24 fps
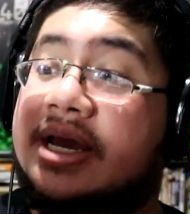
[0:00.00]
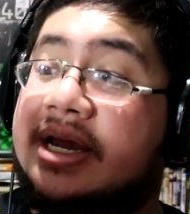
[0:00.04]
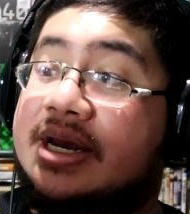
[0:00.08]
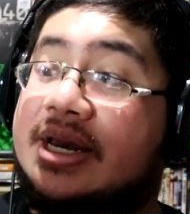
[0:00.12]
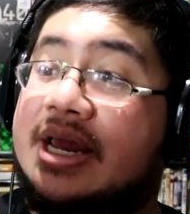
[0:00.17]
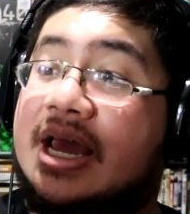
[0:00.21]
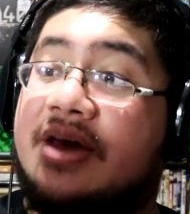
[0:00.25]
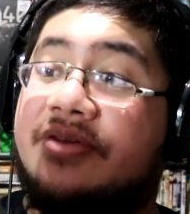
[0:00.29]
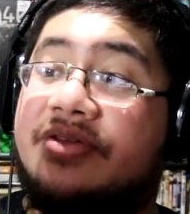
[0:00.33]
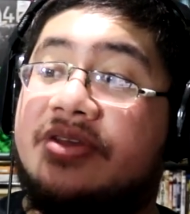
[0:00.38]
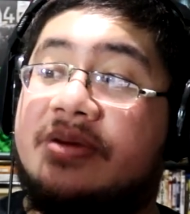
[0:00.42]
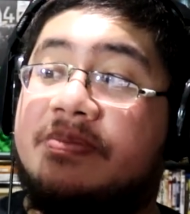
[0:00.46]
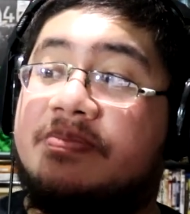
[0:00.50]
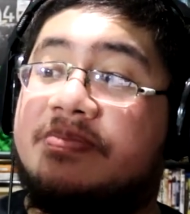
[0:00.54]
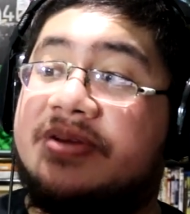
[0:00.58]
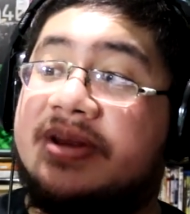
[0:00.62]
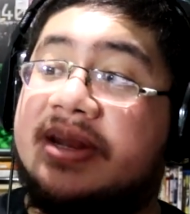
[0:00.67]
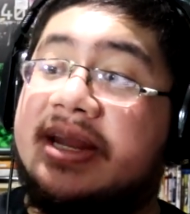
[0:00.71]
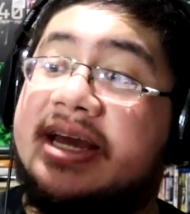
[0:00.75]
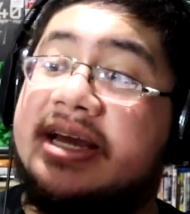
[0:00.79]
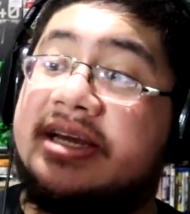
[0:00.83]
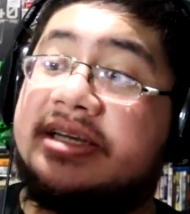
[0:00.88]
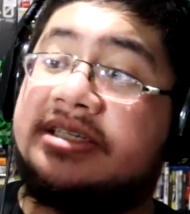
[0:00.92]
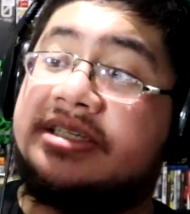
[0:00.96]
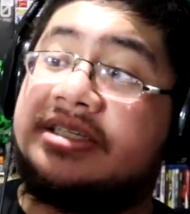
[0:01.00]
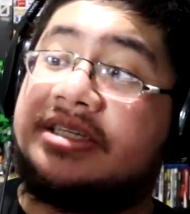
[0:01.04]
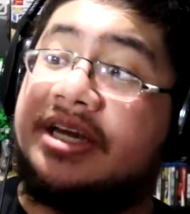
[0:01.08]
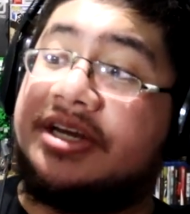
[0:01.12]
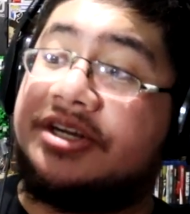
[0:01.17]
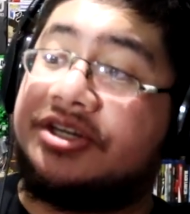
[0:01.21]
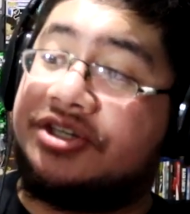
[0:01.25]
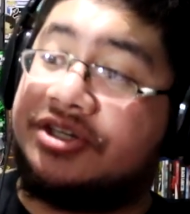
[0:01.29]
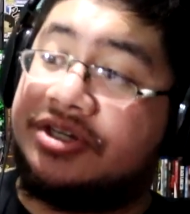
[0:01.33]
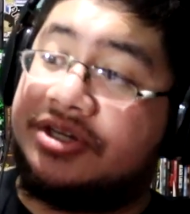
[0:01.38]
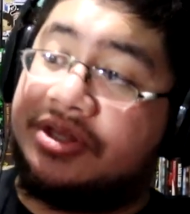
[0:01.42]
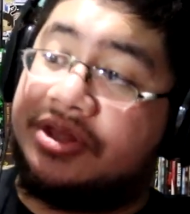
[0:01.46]
Now, the
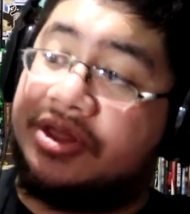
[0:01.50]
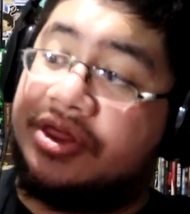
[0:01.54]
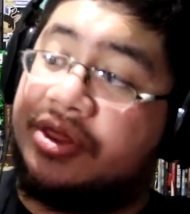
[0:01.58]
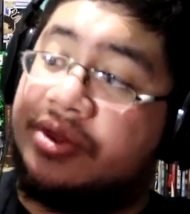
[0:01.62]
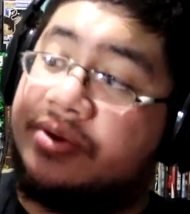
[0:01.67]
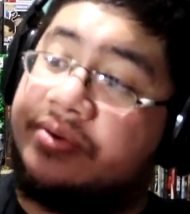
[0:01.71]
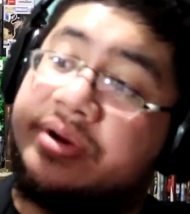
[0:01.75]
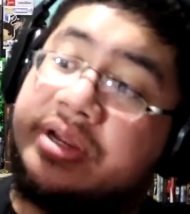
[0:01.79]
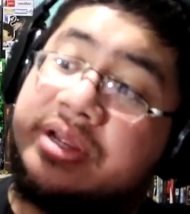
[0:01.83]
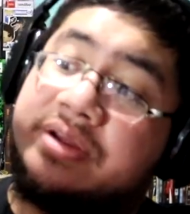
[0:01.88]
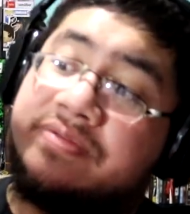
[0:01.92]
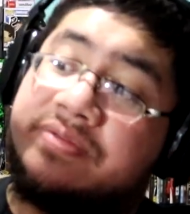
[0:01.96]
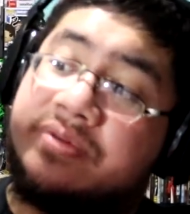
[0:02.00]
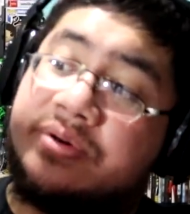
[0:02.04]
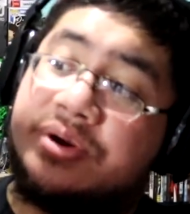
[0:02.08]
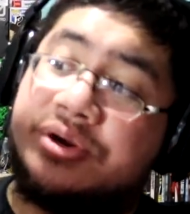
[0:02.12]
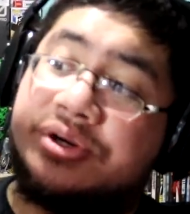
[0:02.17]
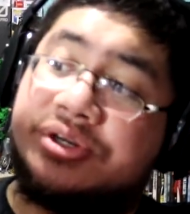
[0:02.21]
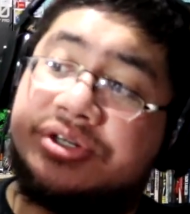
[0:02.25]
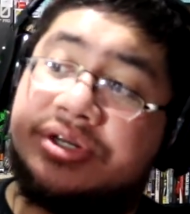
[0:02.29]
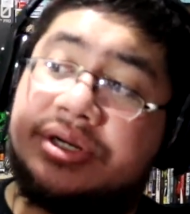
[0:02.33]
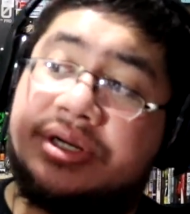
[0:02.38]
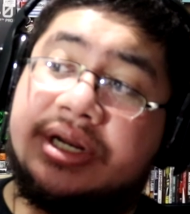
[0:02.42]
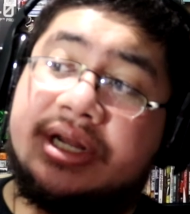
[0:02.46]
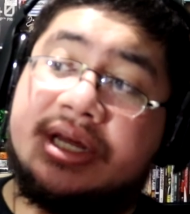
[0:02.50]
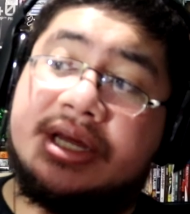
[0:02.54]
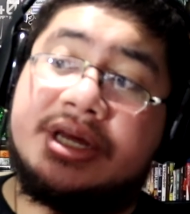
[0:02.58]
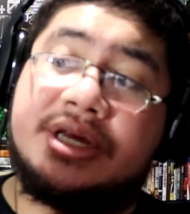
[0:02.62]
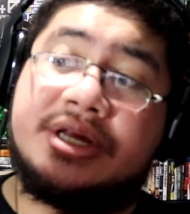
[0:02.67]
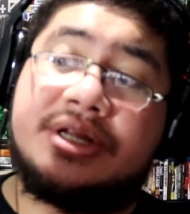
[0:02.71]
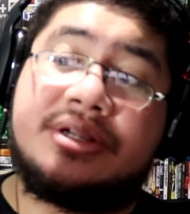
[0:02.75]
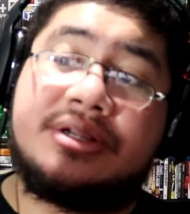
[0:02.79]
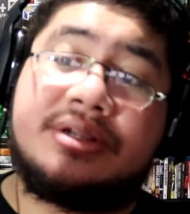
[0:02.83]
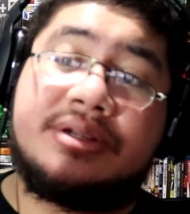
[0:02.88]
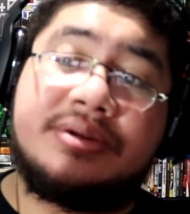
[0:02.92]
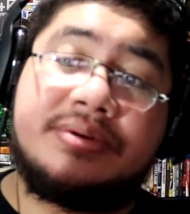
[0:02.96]
PlayStation 3 version
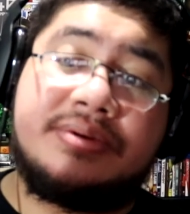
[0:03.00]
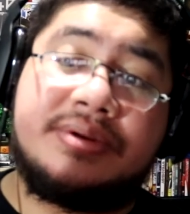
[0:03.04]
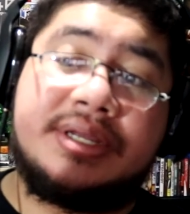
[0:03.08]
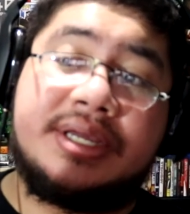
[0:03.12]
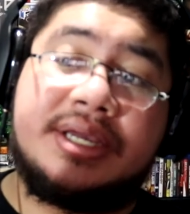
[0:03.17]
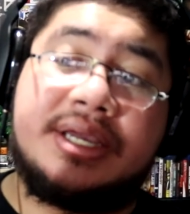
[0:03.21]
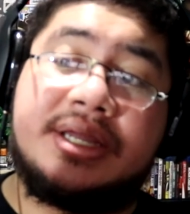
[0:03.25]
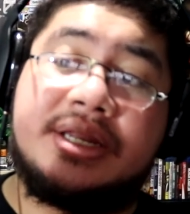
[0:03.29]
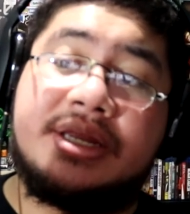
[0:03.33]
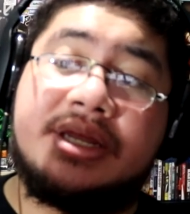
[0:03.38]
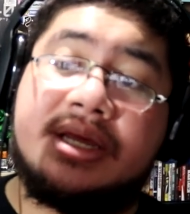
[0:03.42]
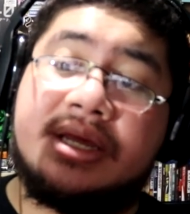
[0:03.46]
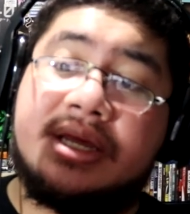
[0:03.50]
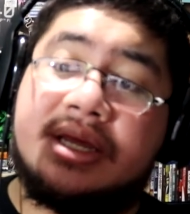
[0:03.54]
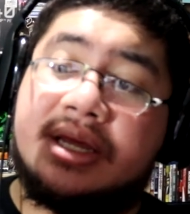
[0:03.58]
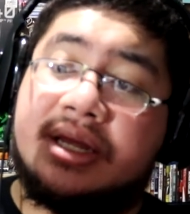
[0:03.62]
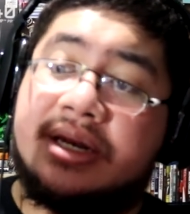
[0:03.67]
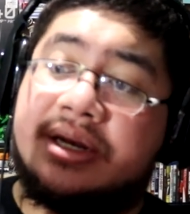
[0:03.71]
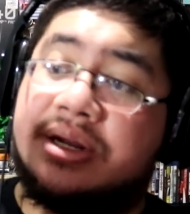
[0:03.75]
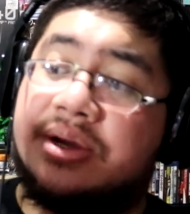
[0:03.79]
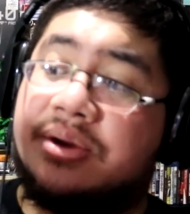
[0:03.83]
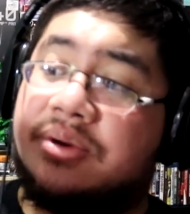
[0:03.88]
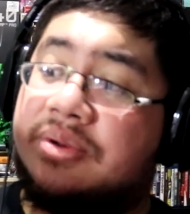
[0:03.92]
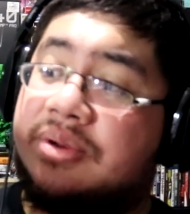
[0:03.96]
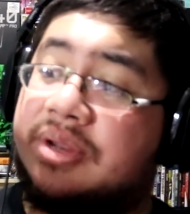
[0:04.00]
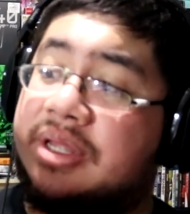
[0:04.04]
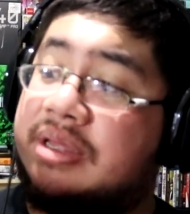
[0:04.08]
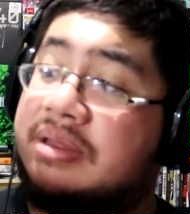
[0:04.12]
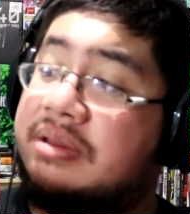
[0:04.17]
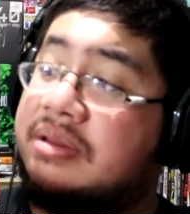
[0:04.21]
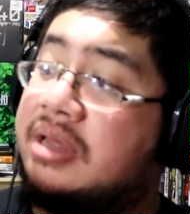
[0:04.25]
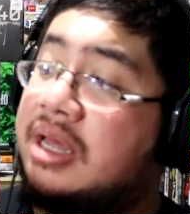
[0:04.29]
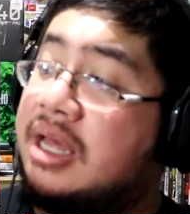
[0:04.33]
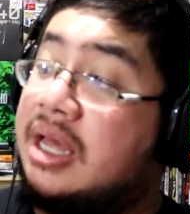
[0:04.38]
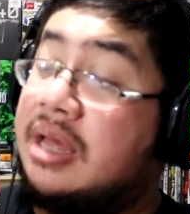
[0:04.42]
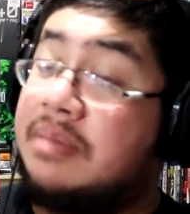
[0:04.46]
included not
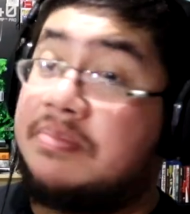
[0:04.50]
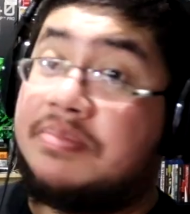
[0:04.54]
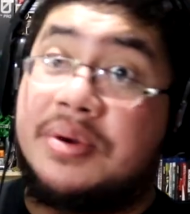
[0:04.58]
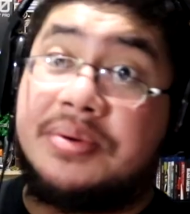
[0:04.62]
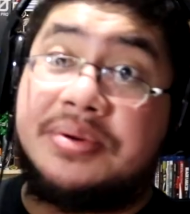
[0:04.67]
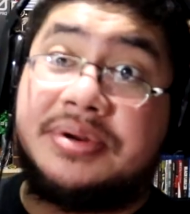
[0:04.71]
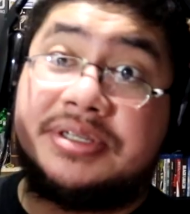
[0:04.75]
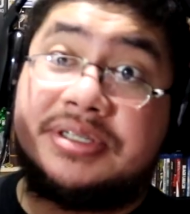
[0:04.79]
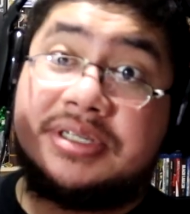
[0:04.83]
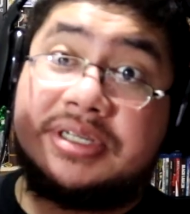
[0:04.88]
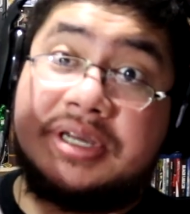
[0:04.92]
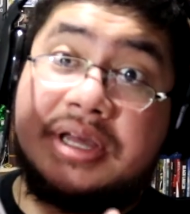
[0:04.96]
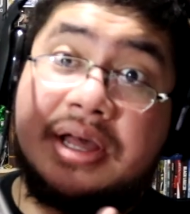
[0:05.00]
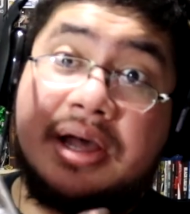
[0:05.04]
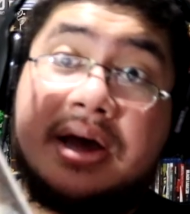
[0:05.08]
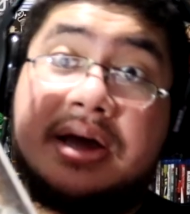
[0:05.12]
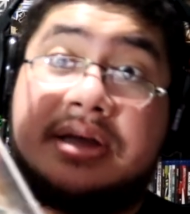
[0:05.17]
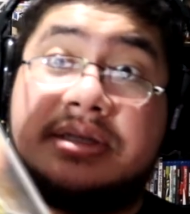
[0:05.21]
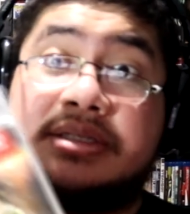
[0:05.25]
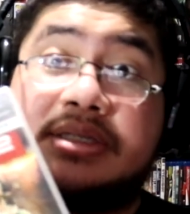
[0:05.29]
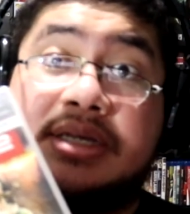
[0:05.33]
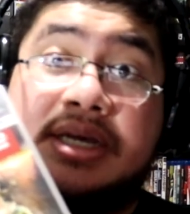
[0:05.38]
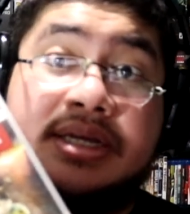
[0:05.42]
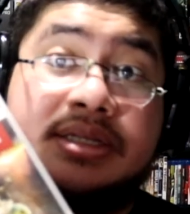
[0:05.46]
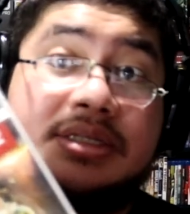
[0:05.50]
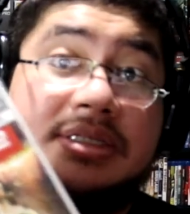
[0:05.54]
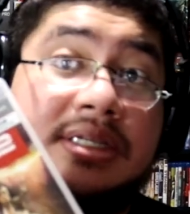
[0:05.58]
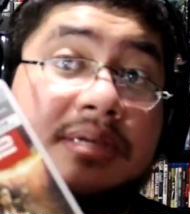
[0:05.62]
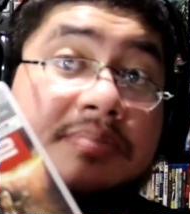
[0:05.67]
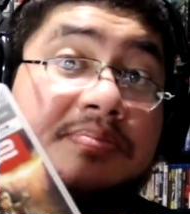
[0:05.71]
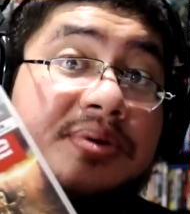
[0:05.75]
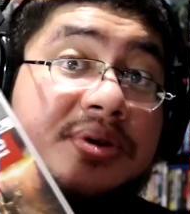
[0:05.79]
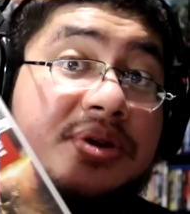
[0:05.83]
only uh, bonus content,